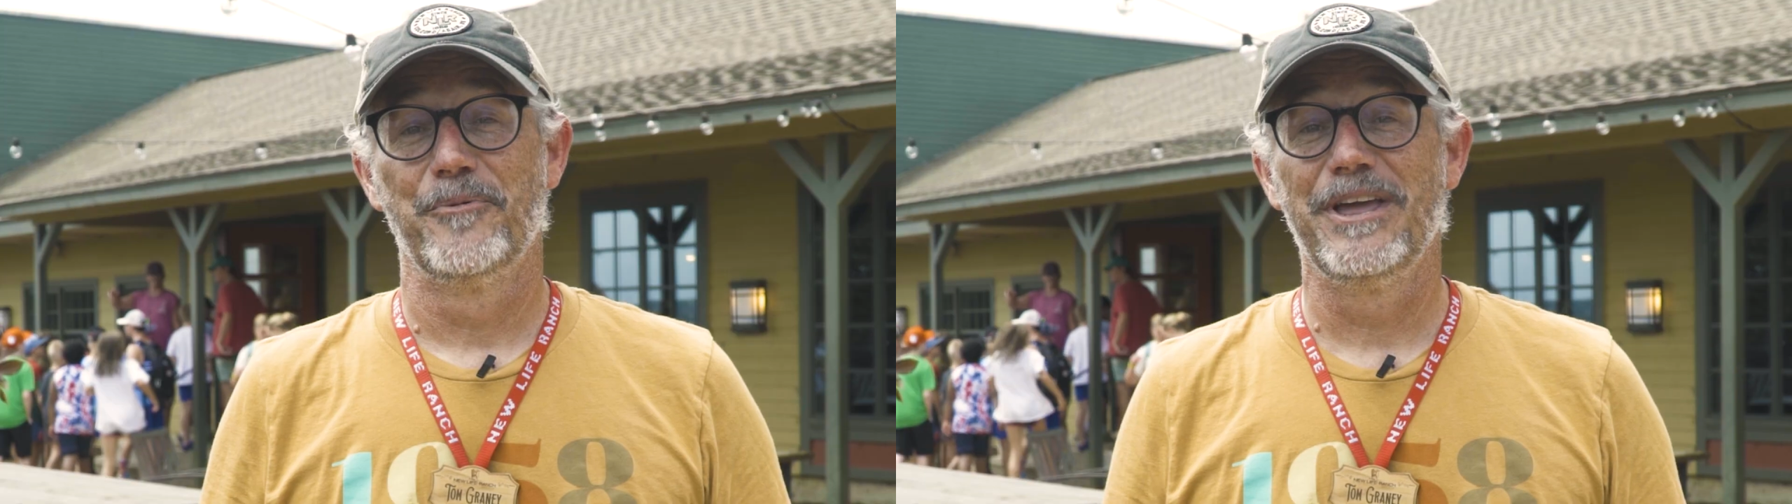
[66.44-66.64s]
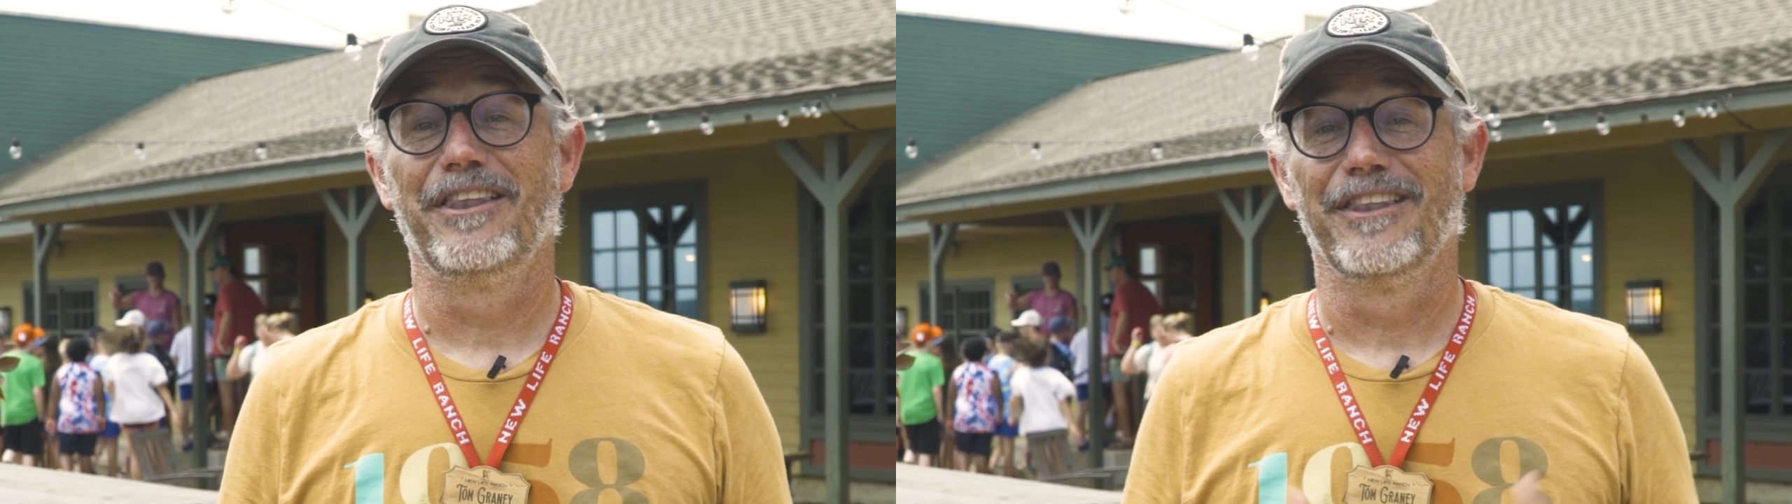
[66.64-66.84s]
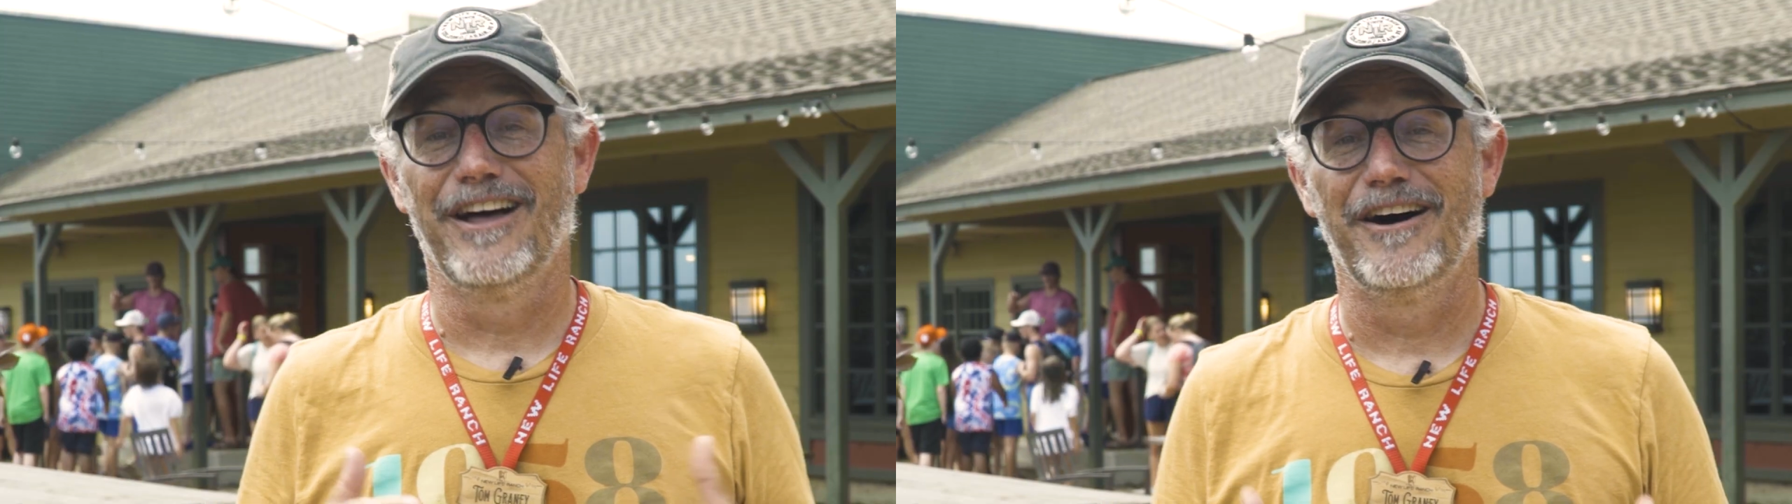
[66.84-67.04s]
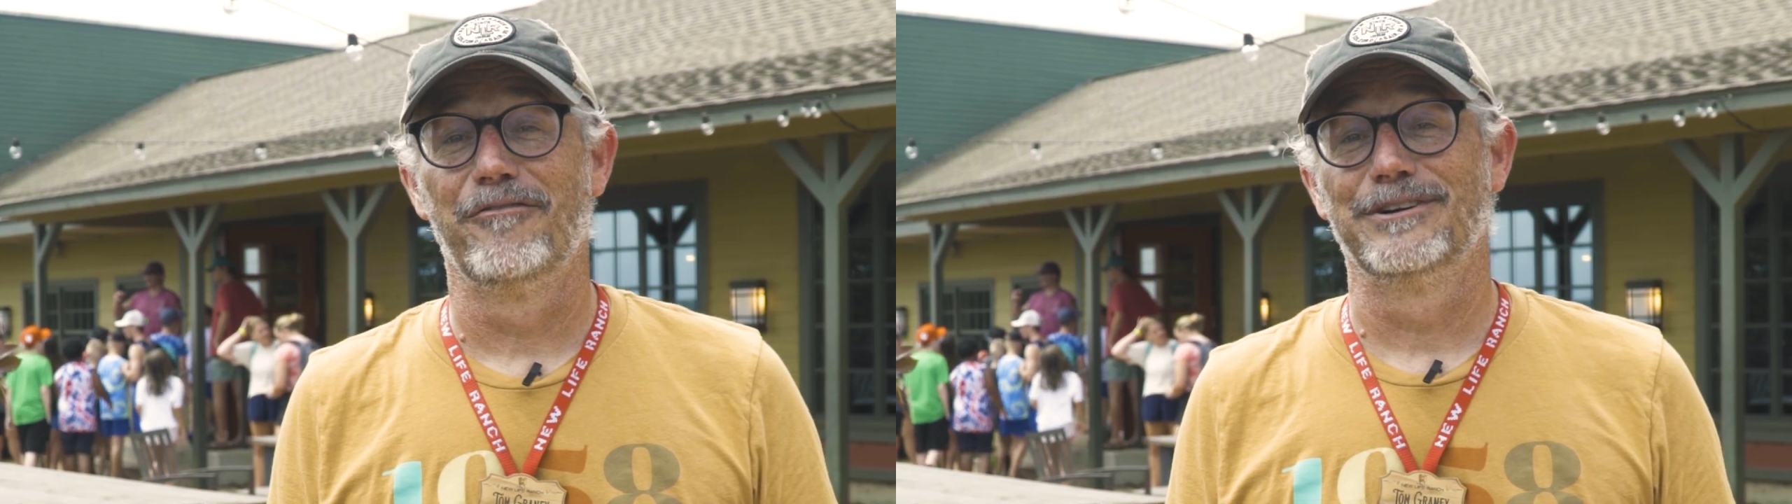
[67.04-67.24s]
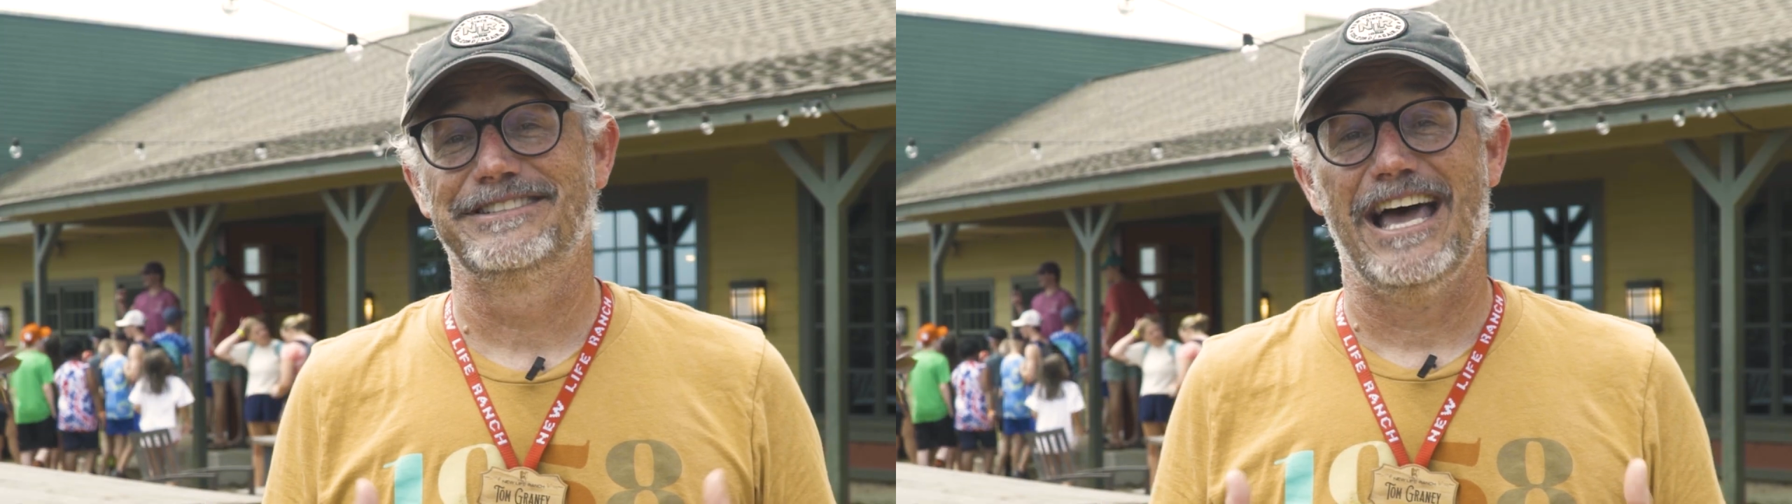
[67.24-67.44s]
We
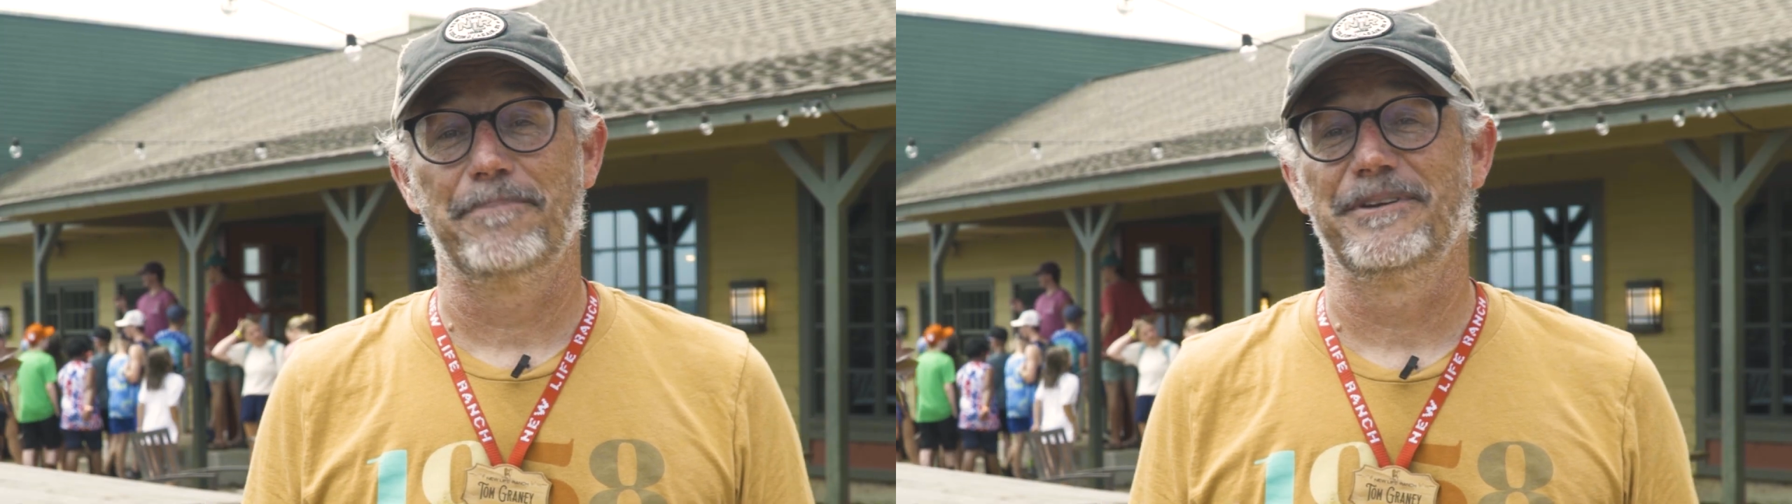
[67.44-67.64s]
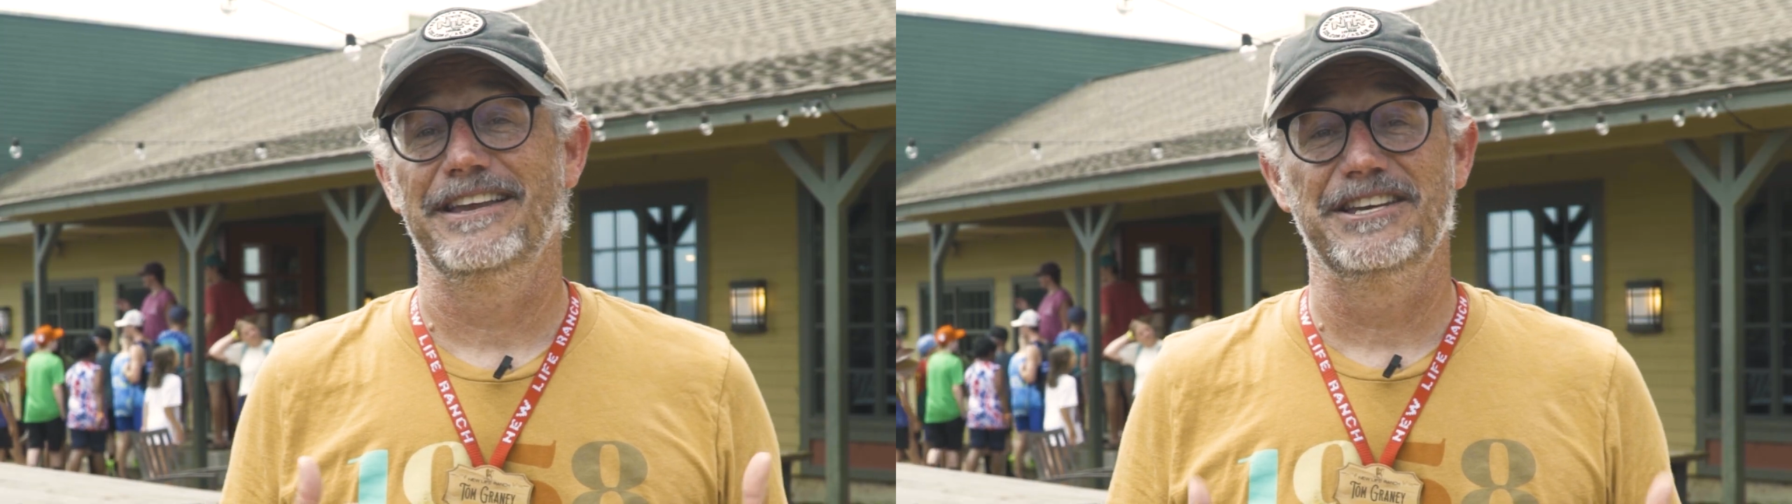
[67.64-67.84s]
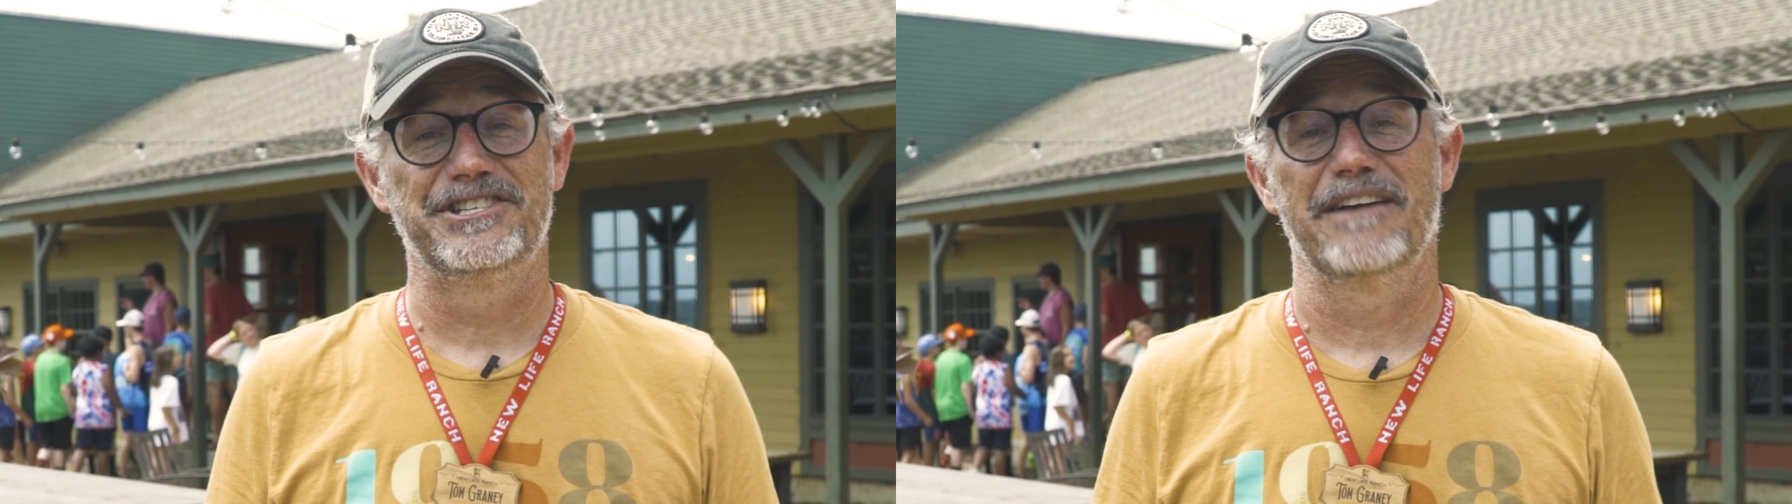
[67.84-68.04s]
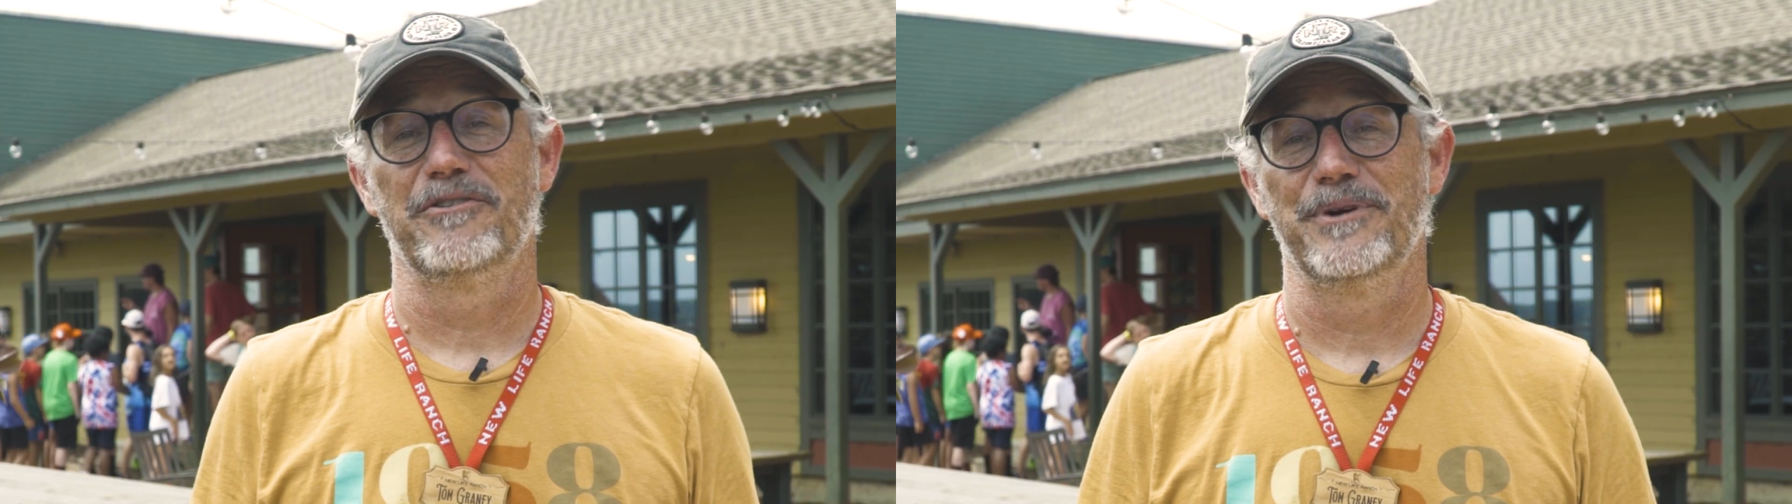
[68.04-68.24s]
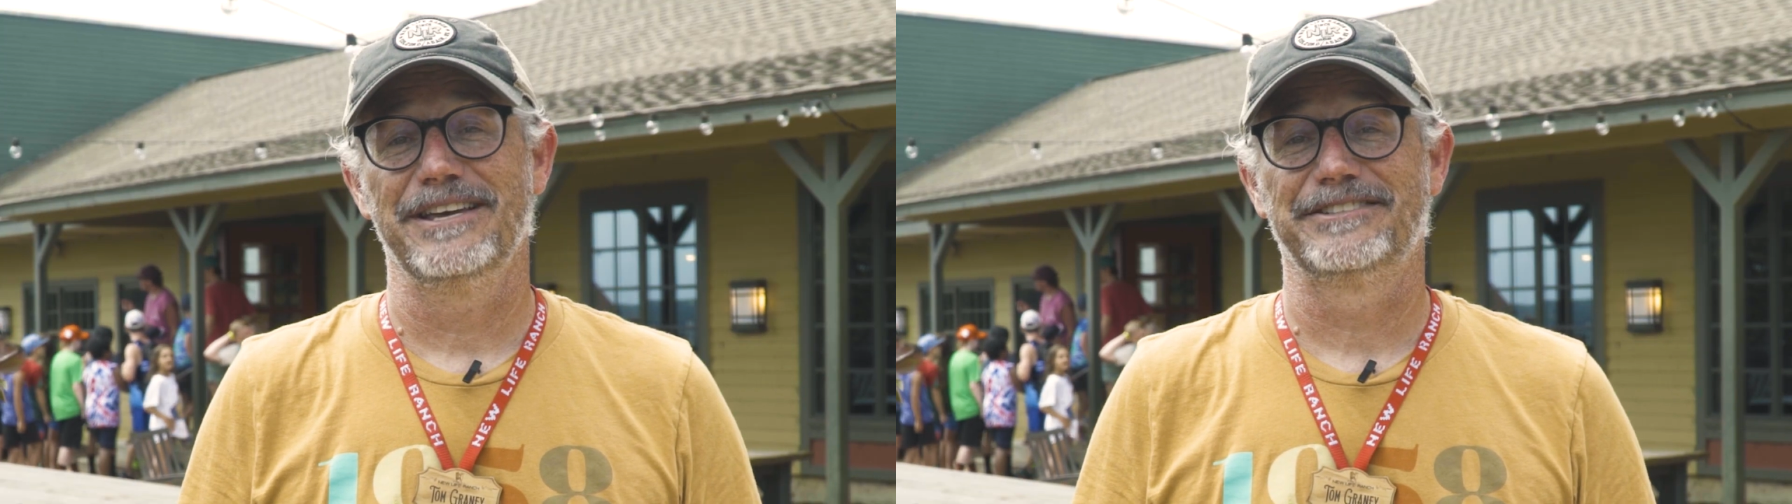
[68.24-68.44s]
love what's happening each and
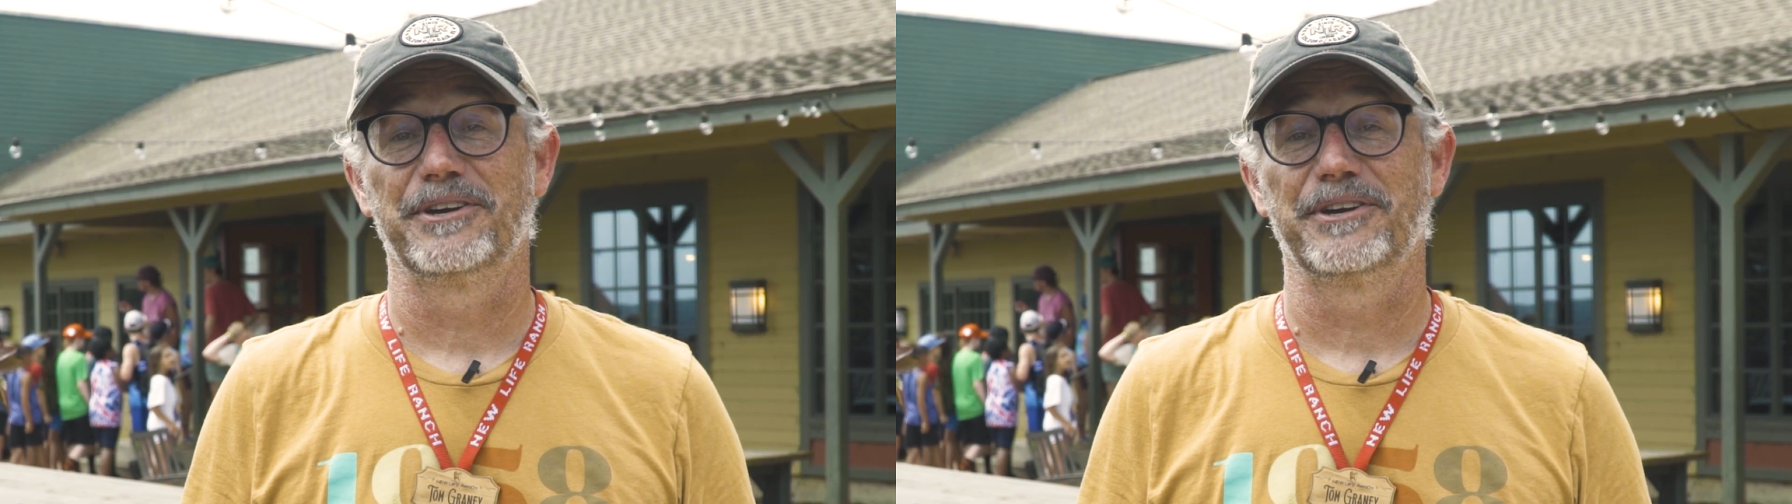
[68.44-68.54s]
every week.